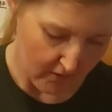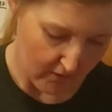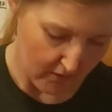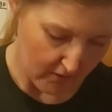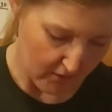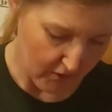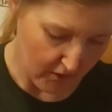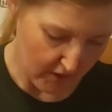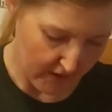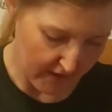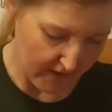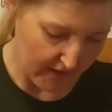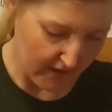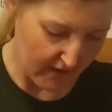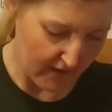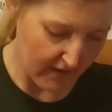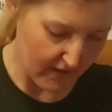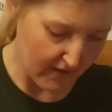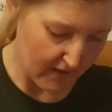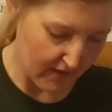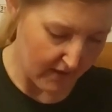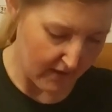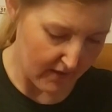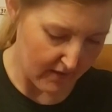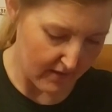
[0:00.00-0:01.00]
Try and get
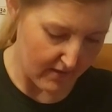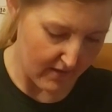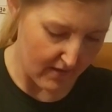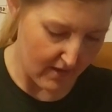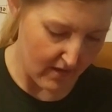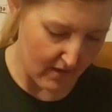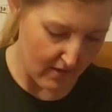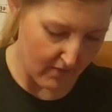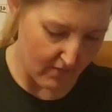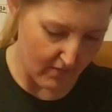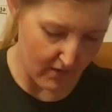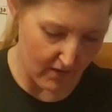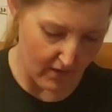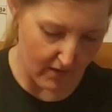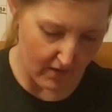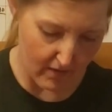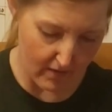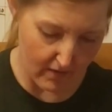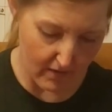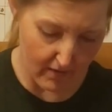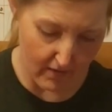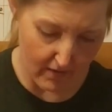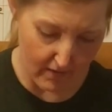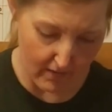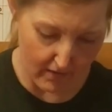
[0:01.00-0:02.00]
it as
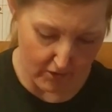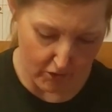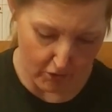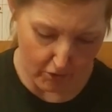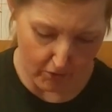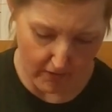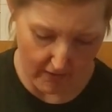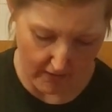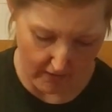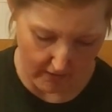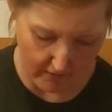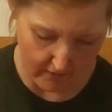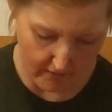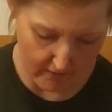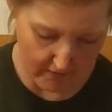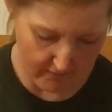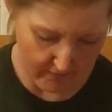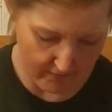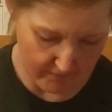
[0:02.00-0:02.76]
even as you can.